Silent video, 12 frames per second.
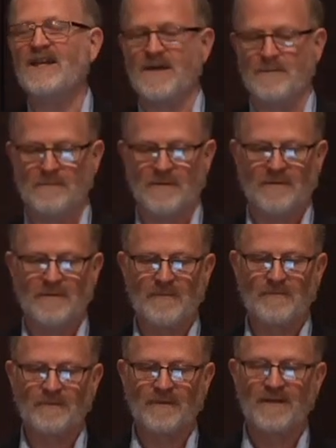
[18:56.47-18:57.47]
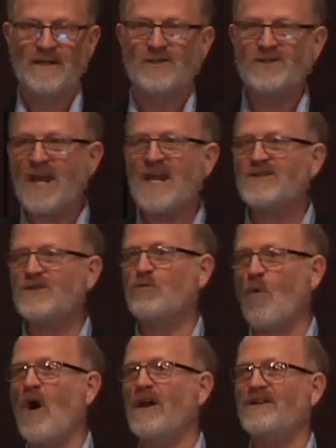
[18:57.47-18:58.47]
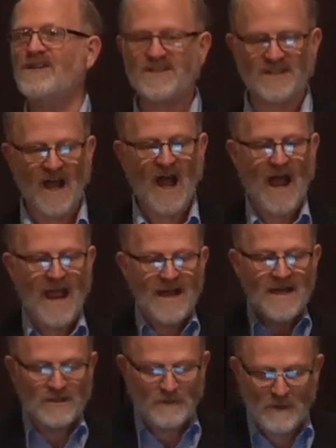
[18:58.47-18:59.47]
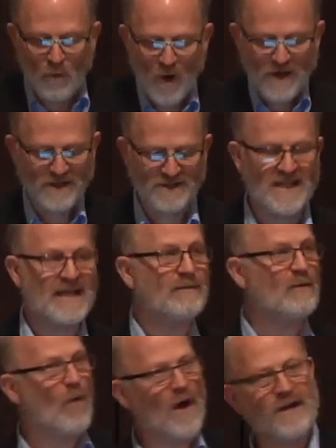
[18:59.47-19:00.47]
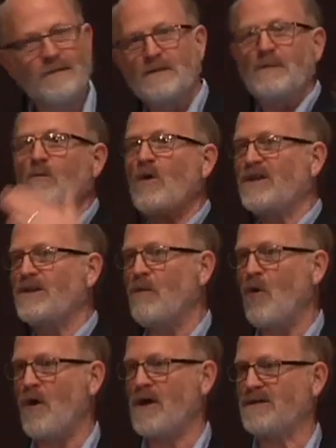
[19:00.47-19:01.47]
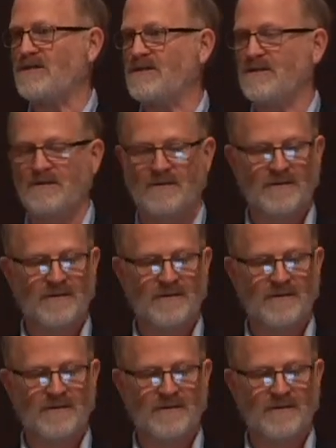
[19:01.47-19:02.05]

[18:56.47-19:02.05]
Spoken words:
him. Jesus wanted this guy to be one of the team. He wanted him to be one of the boys.